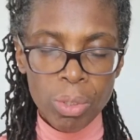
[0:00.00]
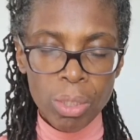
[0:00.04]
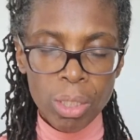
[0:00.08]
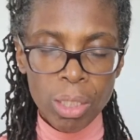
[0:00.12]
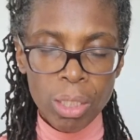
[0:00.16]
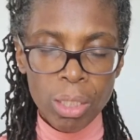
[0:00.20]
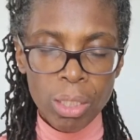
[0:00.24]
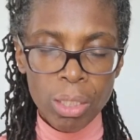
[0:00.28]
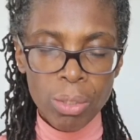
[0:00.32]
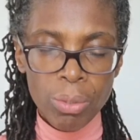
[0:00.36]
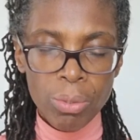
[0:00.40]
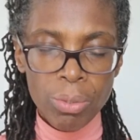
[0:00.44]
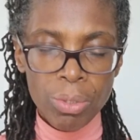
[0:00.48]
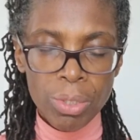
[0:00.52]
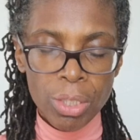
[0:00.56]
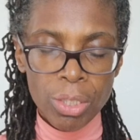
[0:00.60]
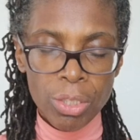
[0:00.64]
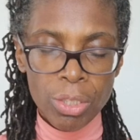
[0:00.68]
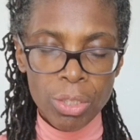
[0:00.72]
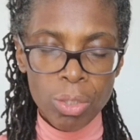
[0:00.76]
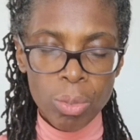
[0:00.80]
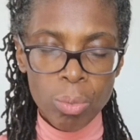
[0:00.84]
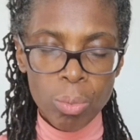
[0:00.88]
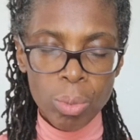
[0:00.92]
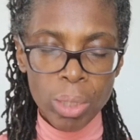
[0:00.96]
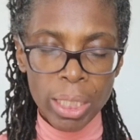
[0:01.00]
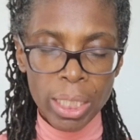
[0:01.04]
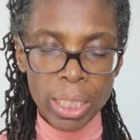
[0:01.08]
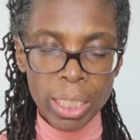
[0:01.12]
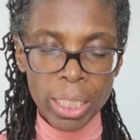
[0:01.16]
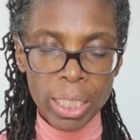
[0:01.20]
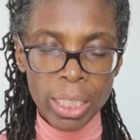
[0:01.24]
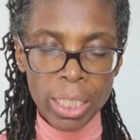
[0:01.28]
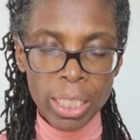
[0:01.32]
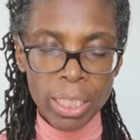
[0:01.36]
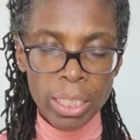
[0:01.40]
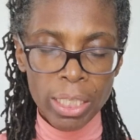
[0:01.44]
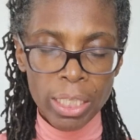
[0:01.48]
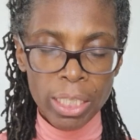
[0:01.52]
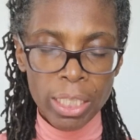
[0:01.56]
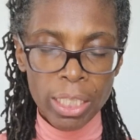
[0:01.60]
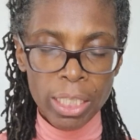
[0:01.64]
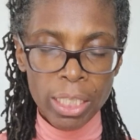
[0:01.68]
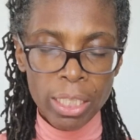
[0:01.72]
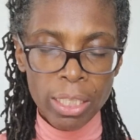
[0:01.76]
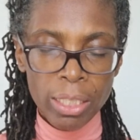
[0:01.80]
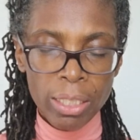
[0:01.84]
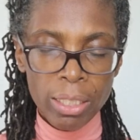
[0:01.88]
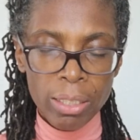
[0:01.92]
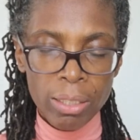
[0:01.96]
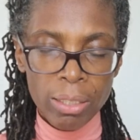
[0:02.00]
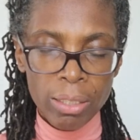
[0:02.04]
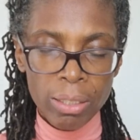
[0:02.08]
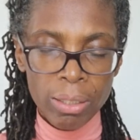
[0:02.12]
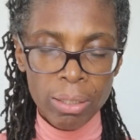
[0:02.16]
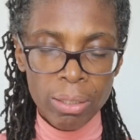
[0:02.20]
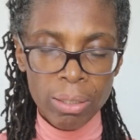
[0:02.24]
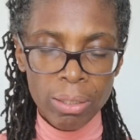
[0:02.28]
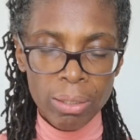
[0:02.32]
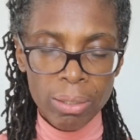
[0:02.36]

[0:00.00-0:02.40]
closer to one ear than the other.